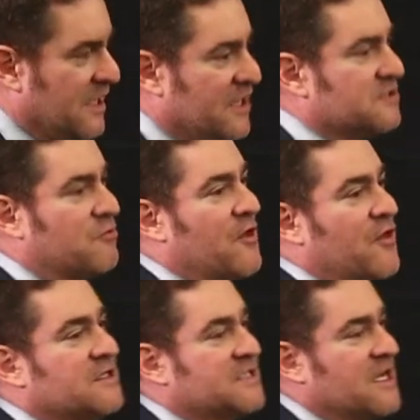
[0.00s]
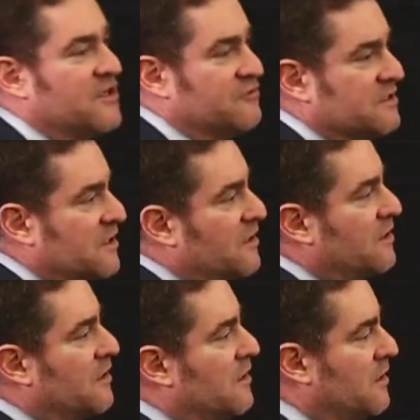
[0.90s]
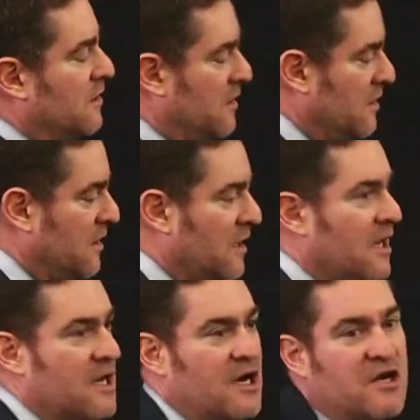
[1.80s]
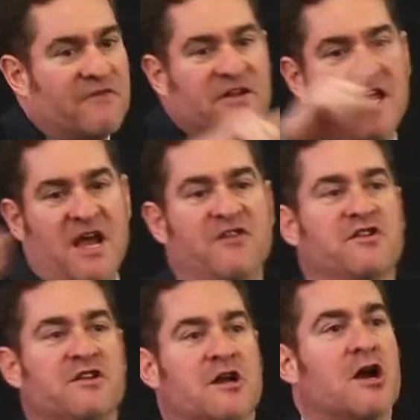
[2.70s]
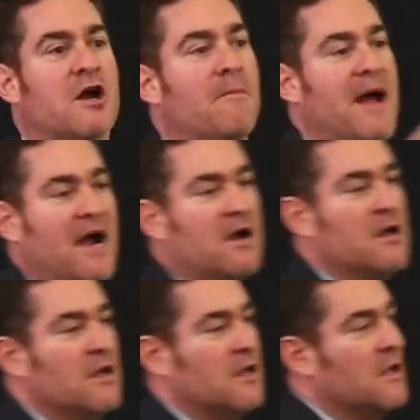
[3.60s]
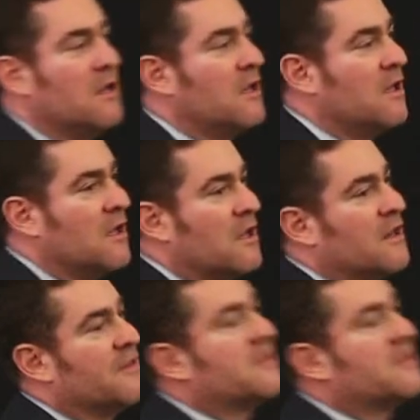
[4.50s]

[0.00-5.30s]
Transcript: Here's where things get interesting. I'm going to have a tangent and I'm going to come back the